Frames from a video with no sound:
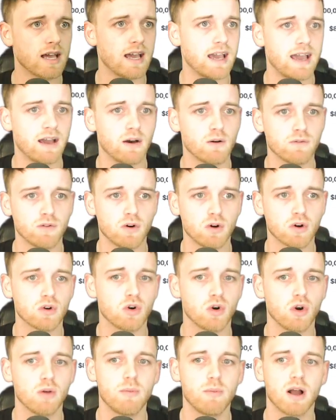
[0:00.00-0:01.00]
at ELF on
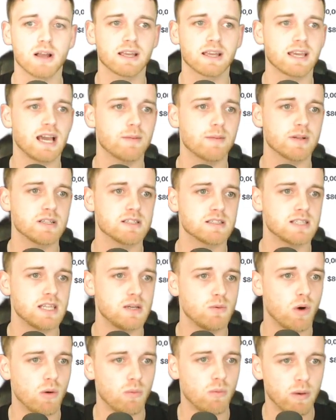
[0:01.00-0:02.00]
CoinMarketCap and
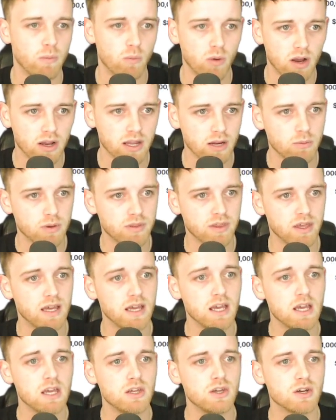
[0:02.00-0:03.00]
see what we're working with here.
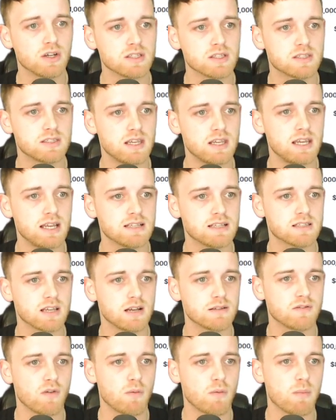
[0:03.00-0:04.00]
You can see in
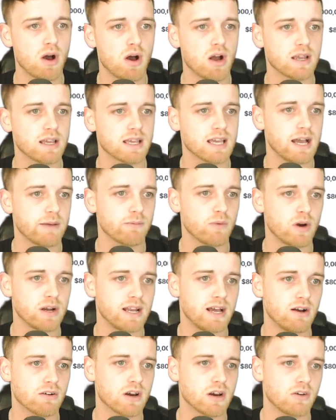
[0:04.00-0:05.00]
terms of a market cap right
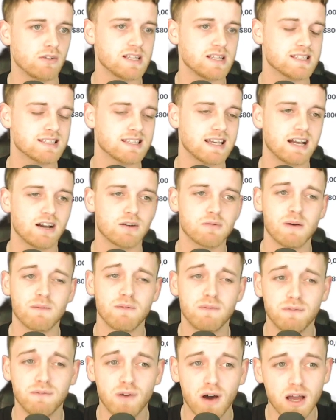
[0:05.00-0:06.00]
now, currently sat at around
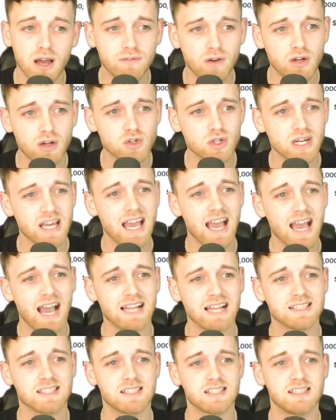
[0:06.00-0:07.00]

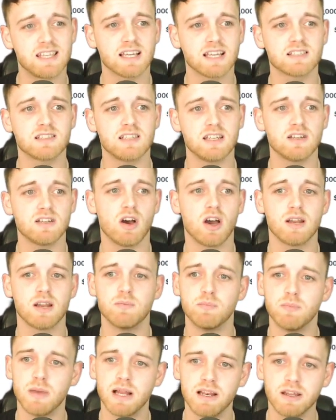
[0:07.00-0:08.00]

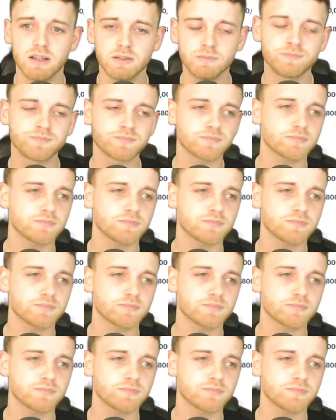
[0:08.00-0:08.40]
569 million.